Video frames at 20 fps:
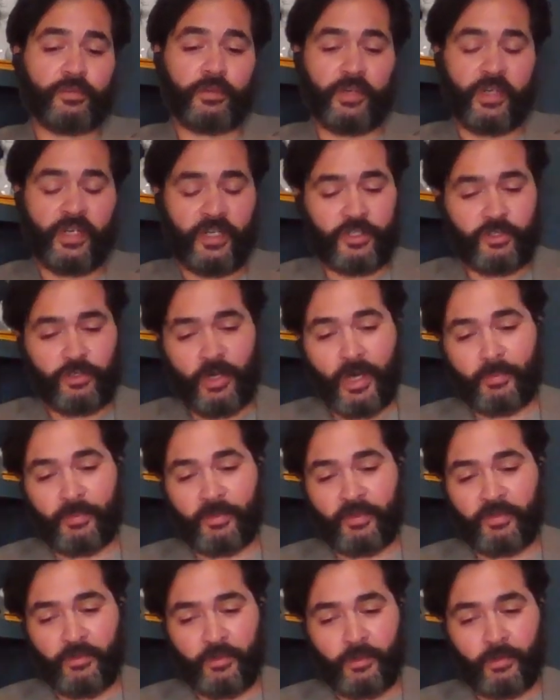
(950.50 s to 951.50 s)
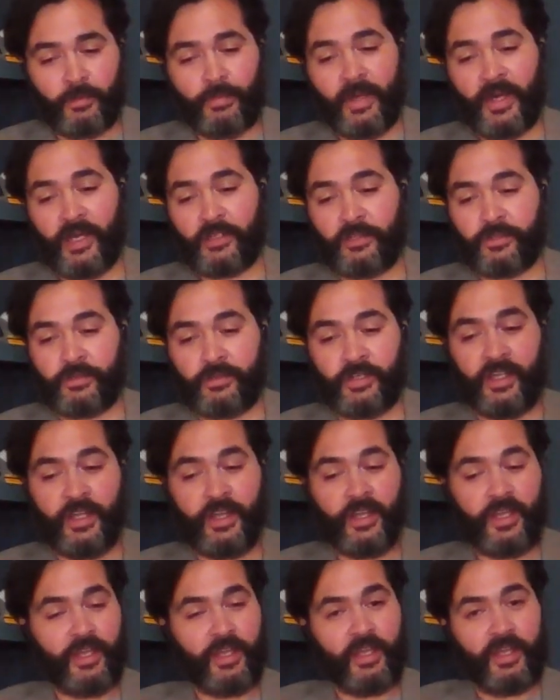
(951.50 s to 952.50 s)
for an intraoperative neuromonitoring
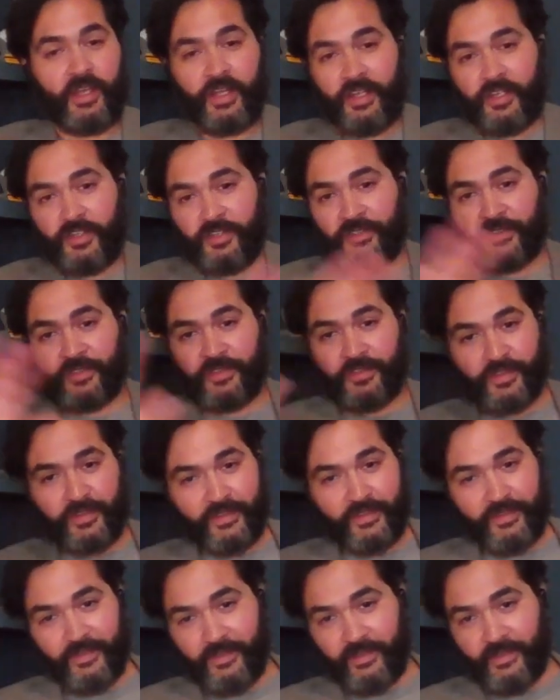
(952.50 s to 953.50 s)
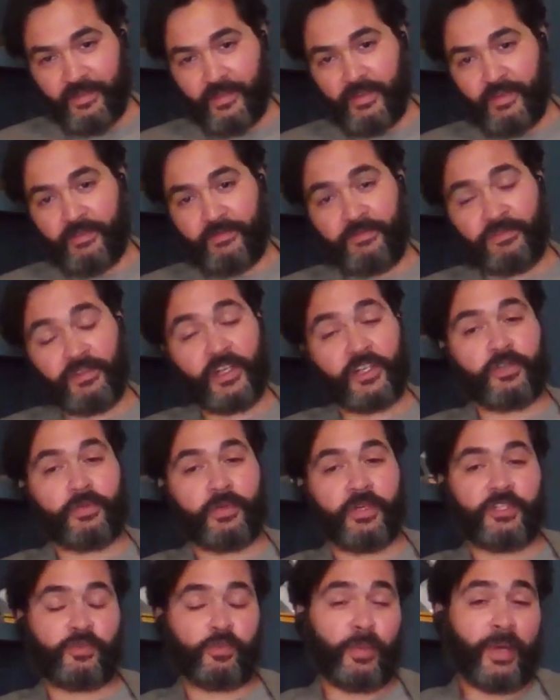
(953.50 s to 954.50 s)
is
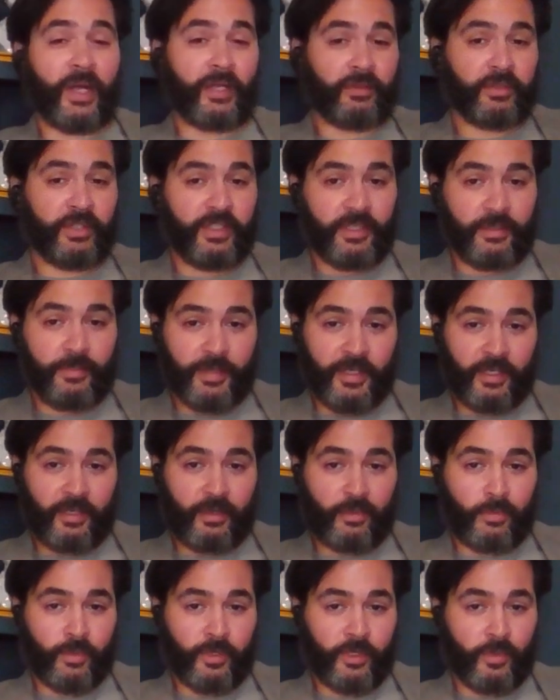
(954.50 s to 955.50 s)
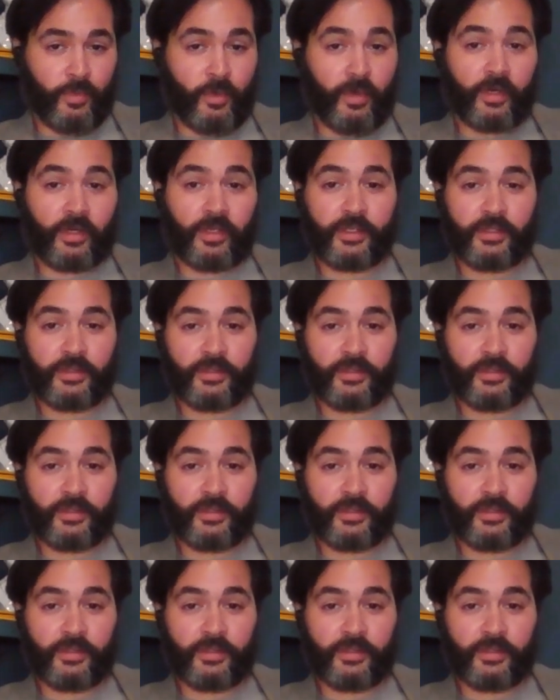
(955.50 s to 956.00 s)
fluctuates wildly depending on where you work.